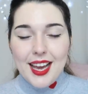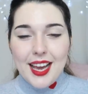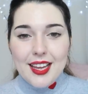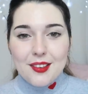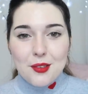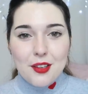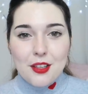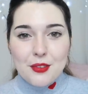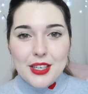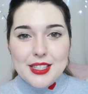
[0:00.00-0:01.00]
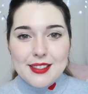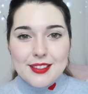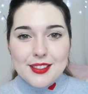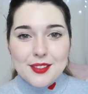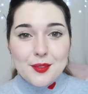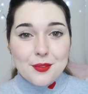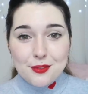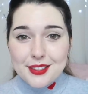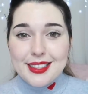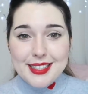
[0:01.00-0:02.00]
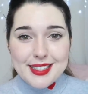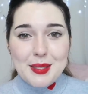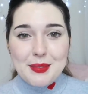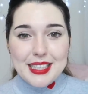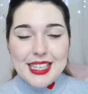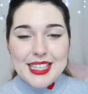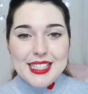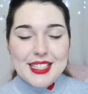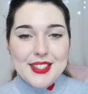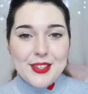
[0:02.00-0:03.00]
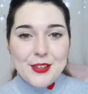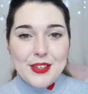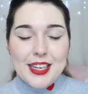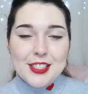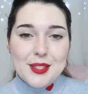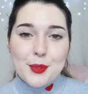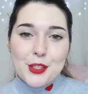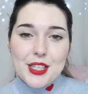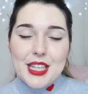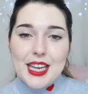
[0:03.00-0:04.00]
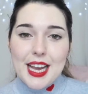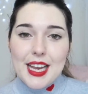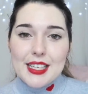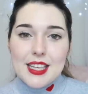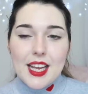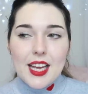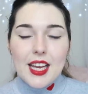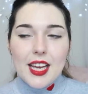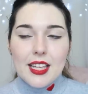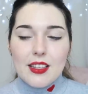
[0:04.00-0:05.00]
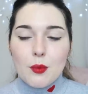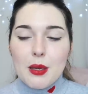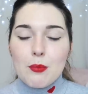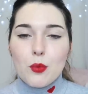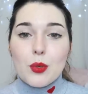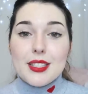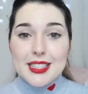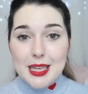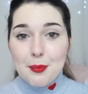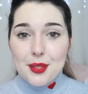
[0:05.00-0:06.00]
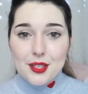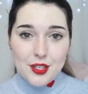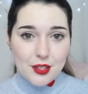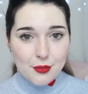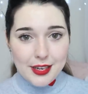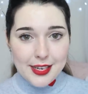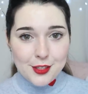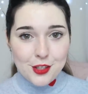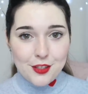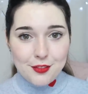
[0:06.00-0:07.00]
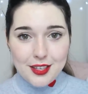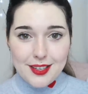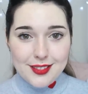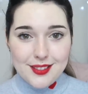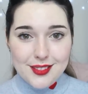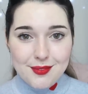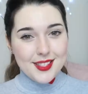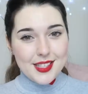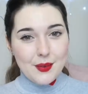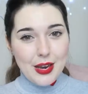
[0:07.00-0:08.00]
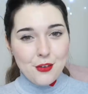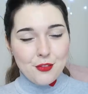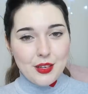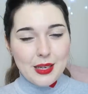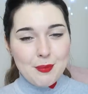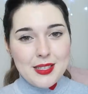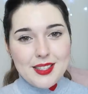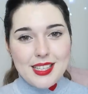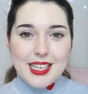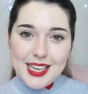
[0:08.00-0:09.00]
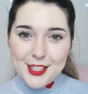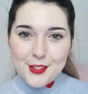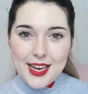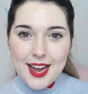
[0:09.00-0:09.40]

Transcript: and all of the reds look really similar. So I just wish that they had a little bit more depth to the range of colours. So I would recommend the Etude